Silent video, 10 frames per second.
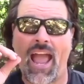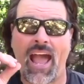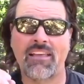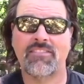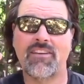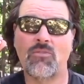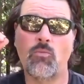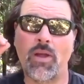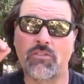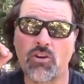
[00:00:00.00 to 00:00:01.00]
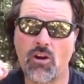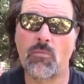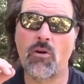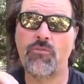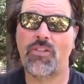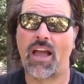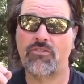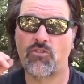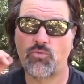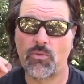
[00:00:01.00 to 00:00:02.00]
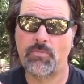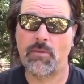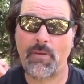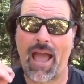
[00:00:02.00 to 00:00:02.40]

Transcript: asking when turbo flashers would be